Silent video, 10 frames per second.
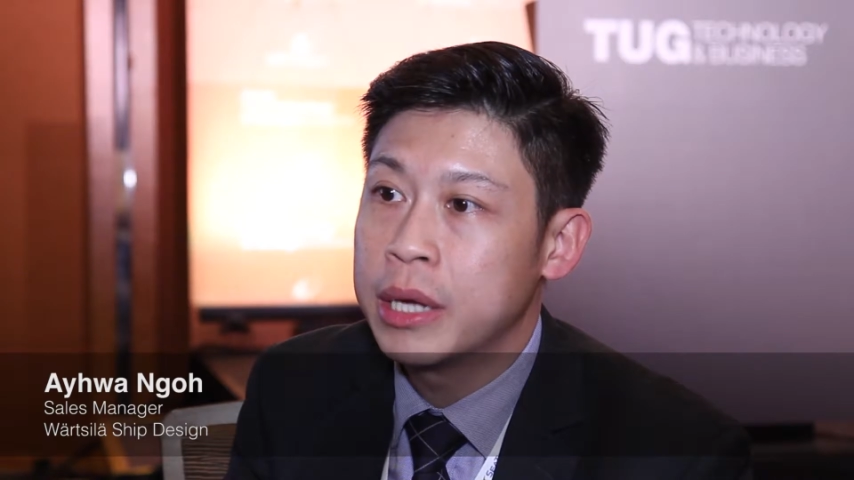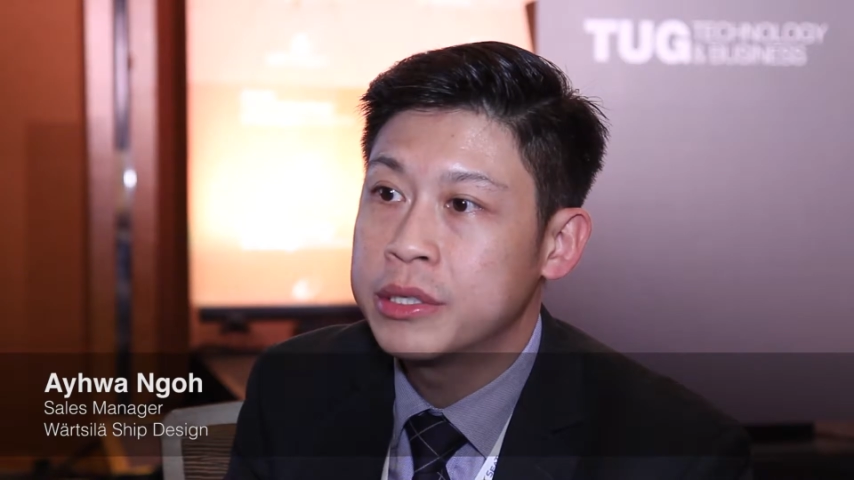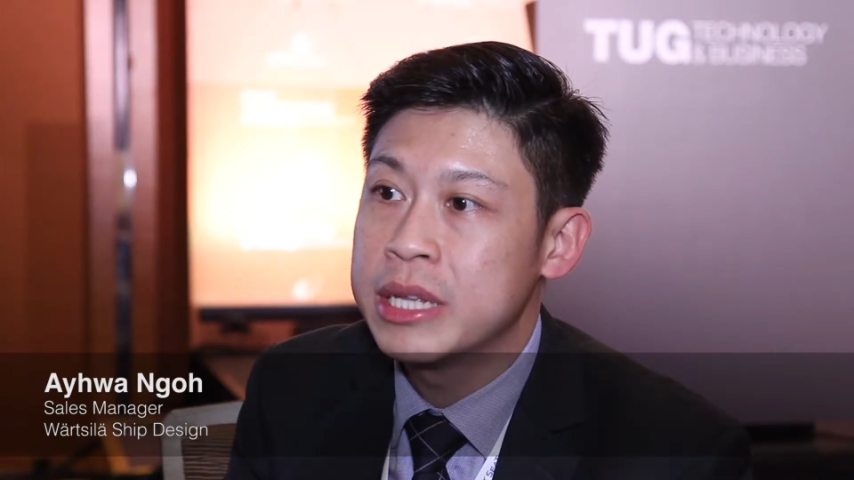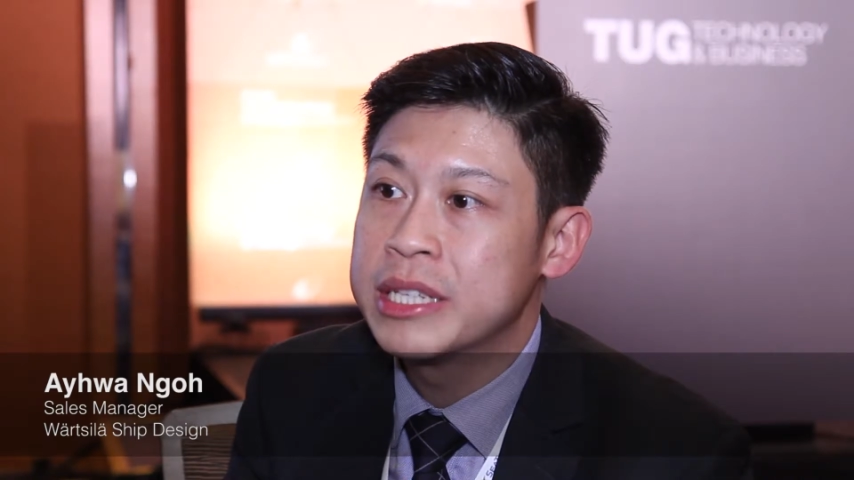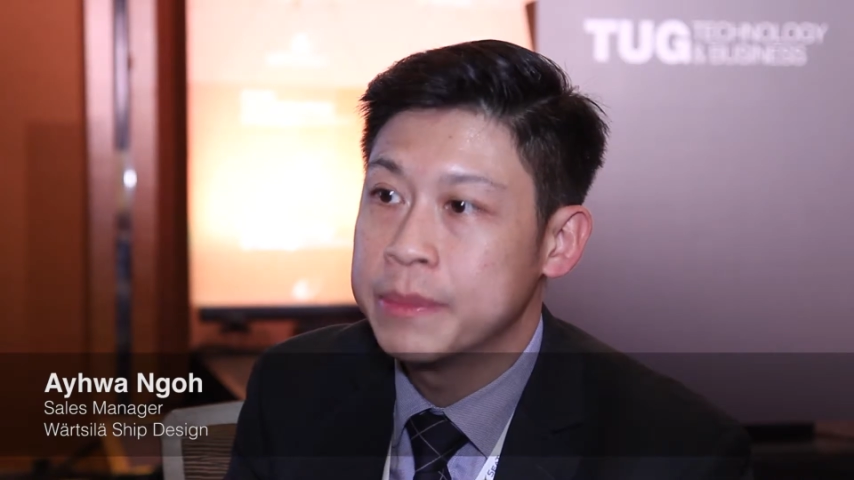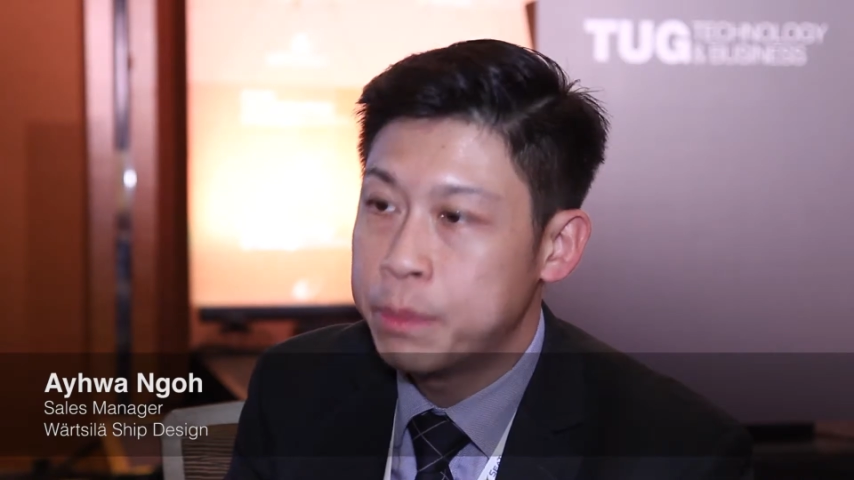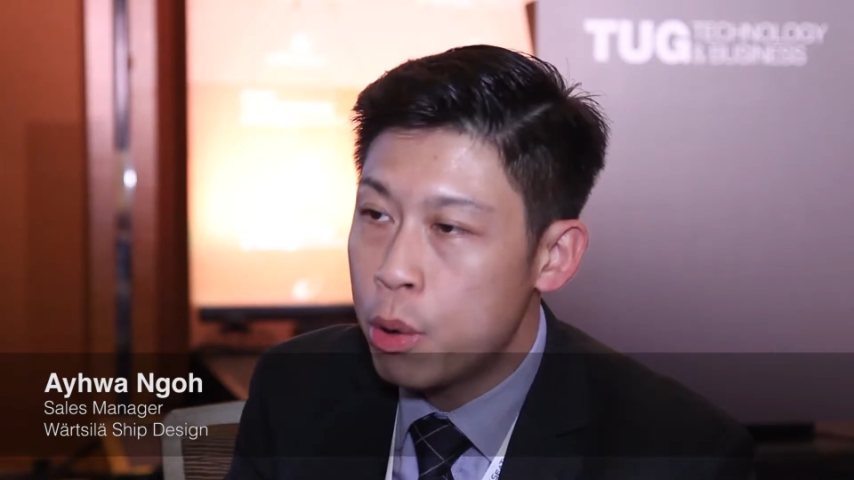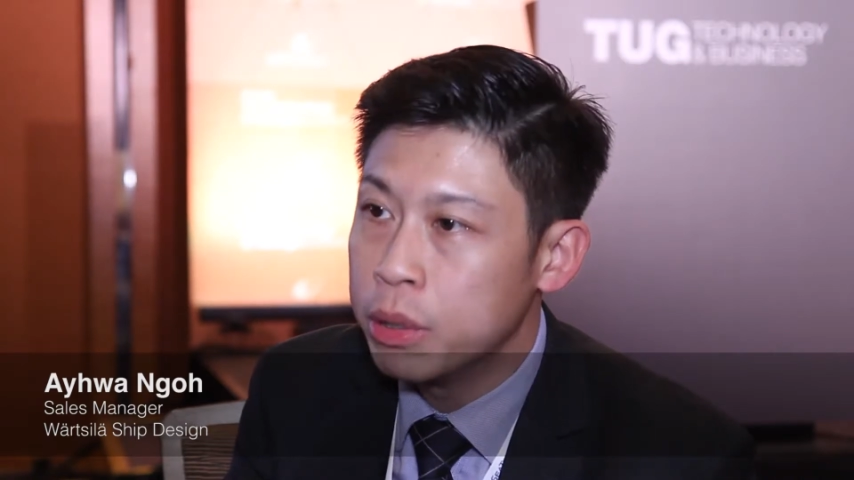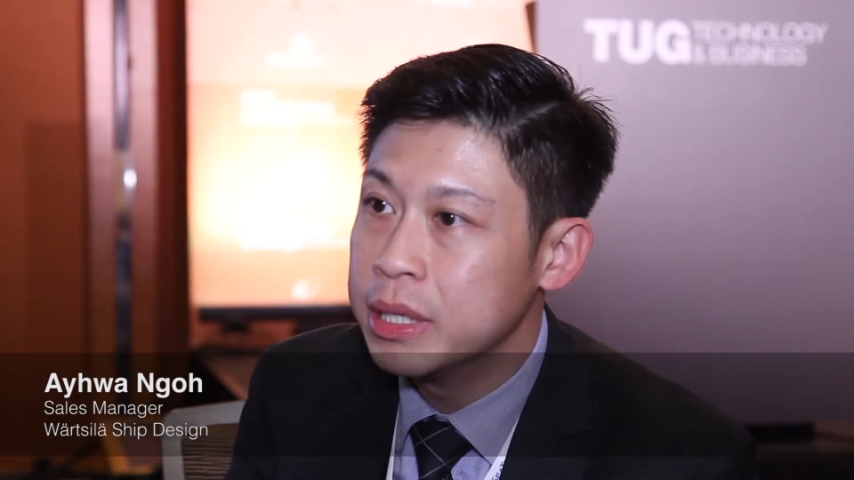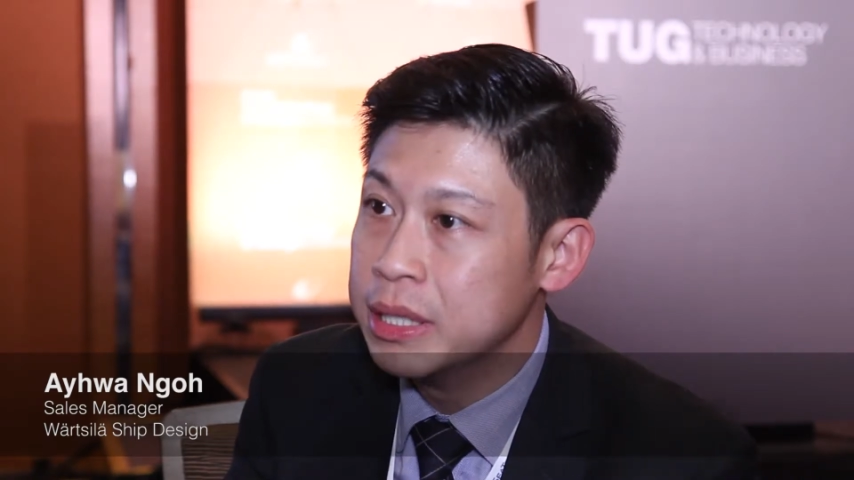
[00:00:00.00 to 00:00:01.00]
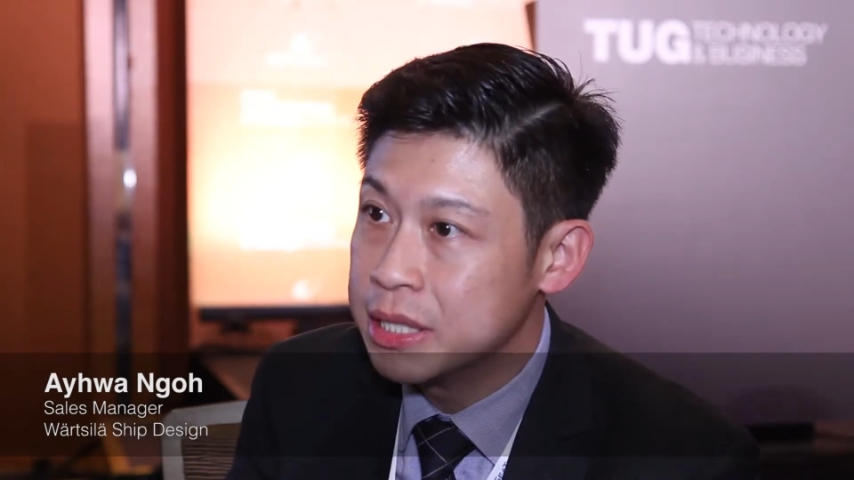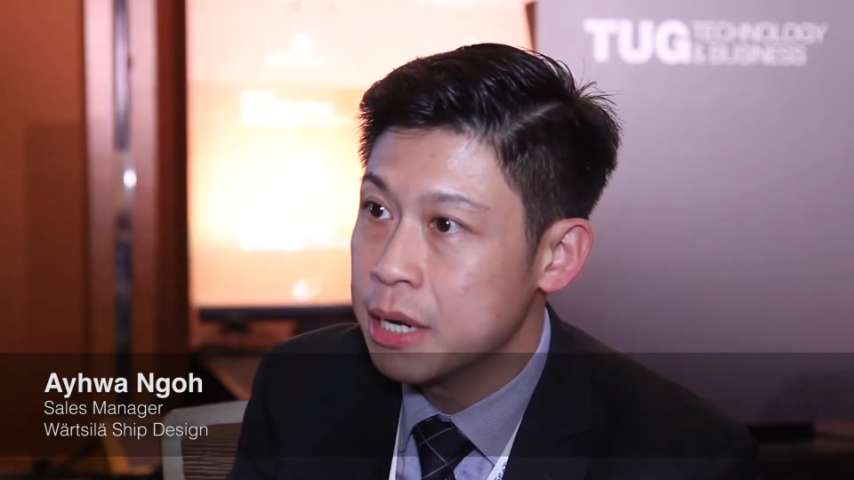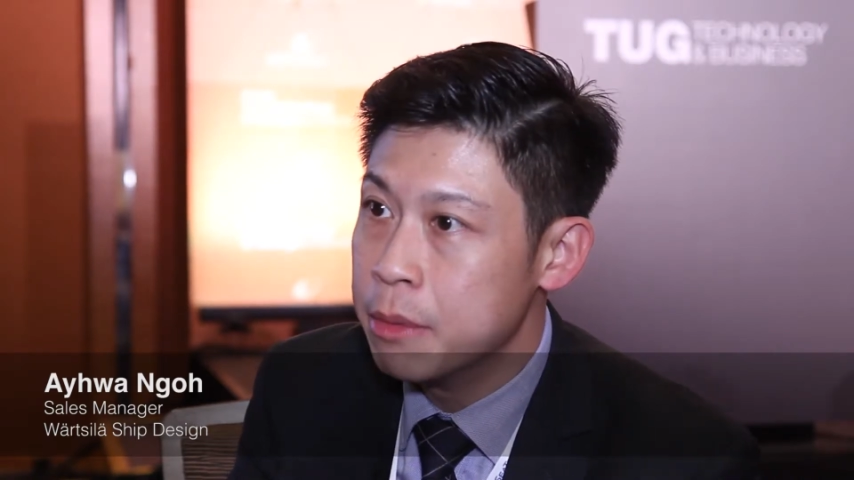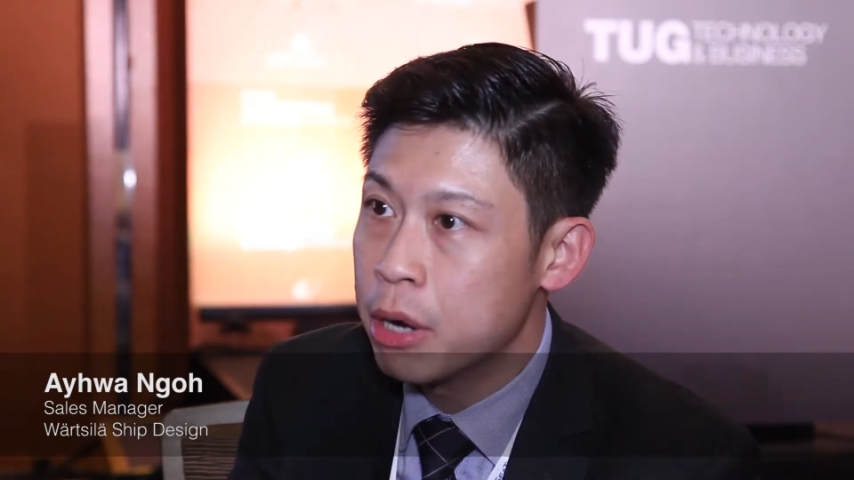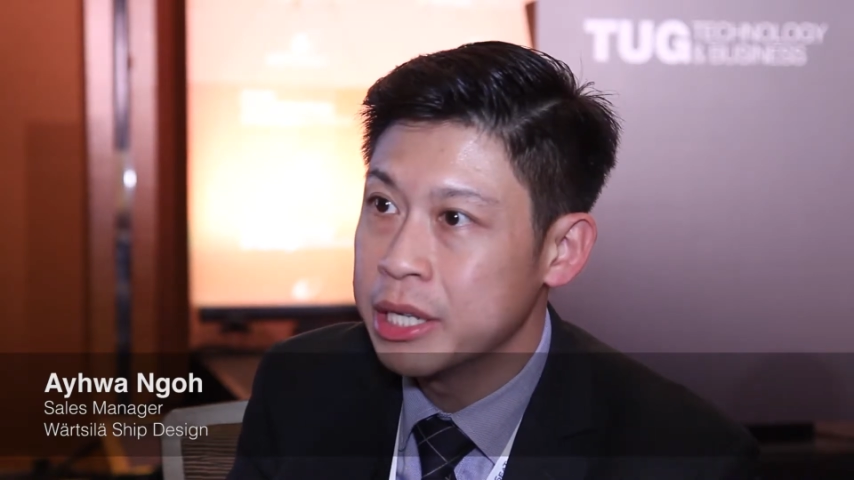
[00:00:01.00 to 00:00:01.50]
actually support the
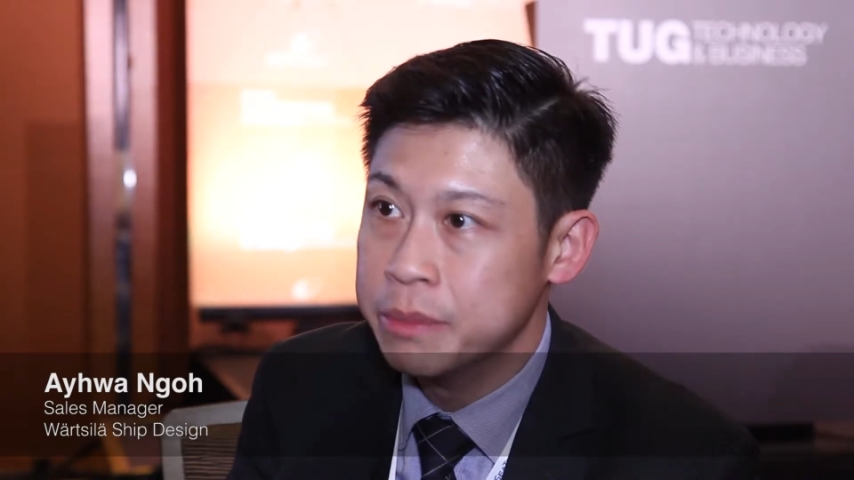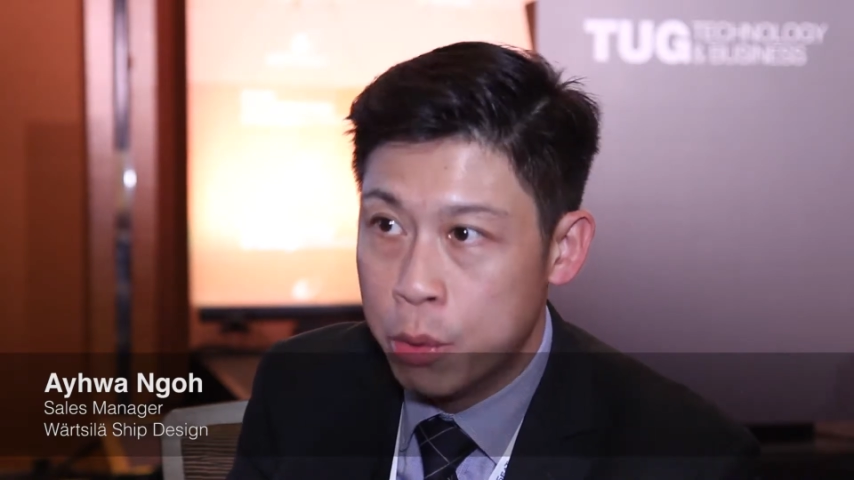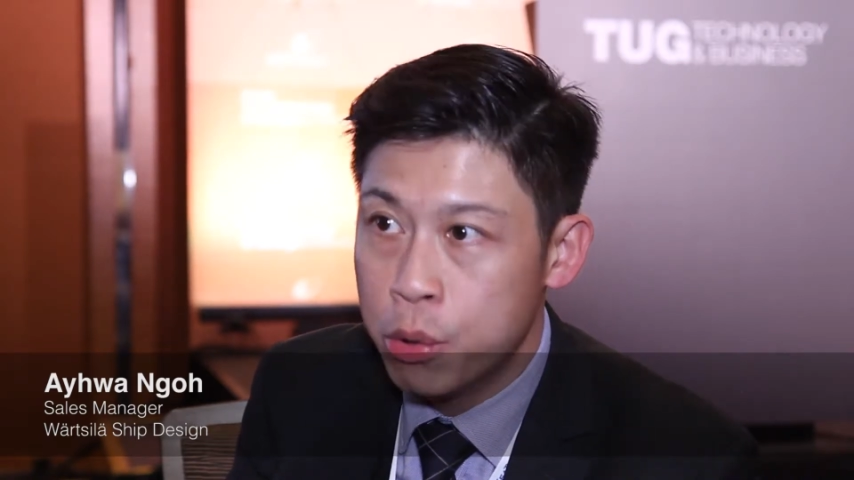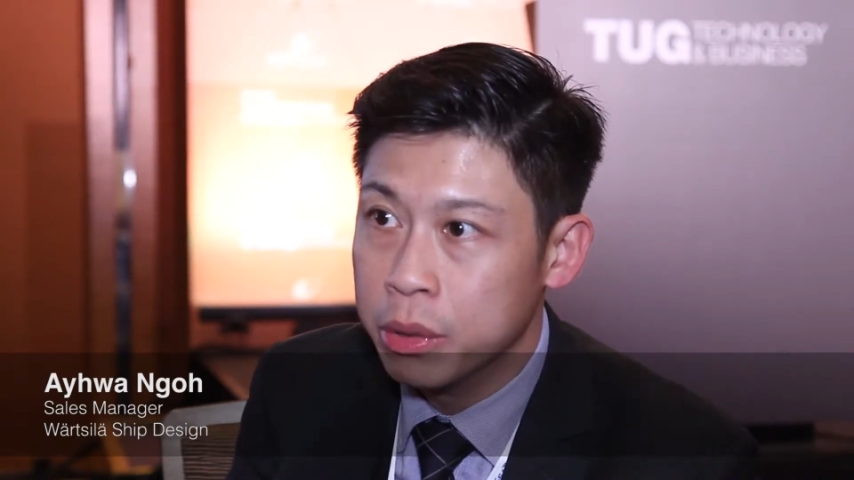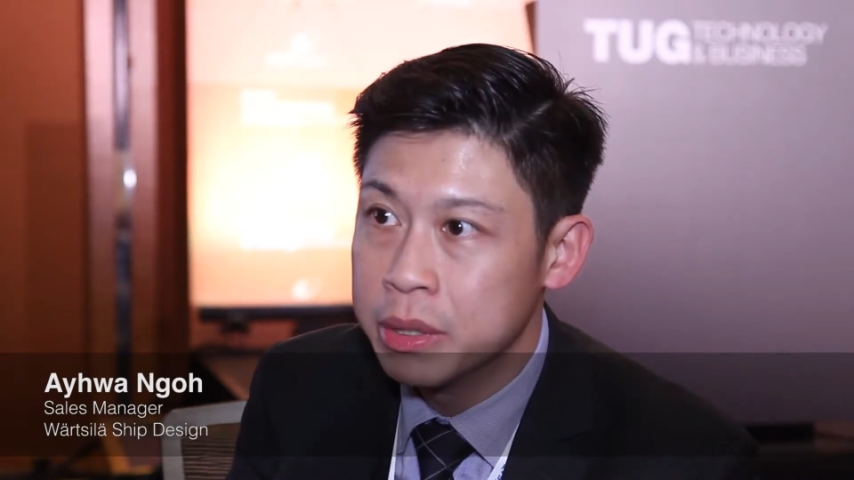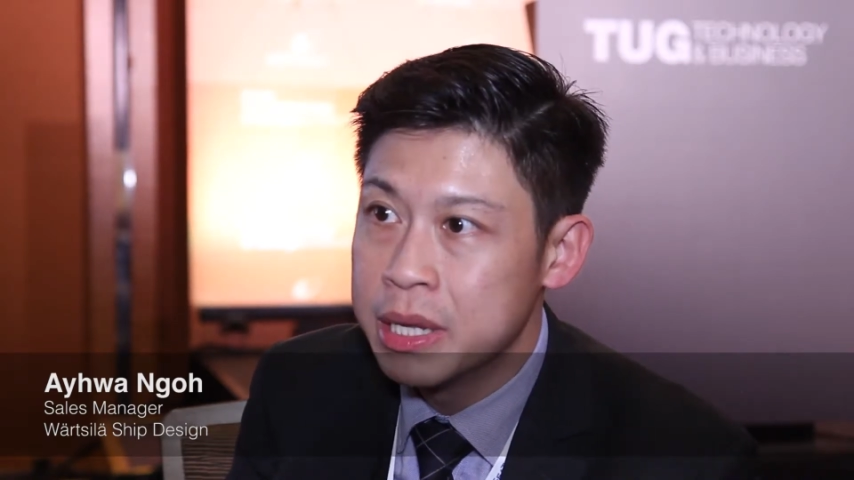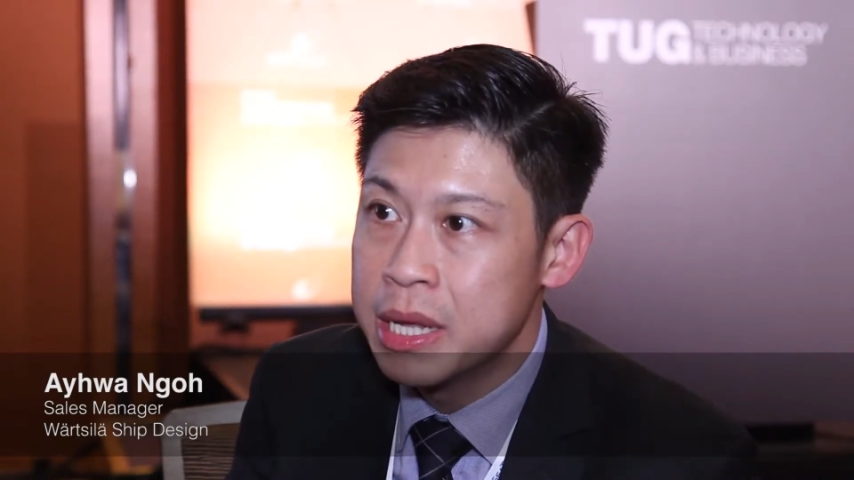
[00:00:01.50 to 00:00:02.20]
tug market more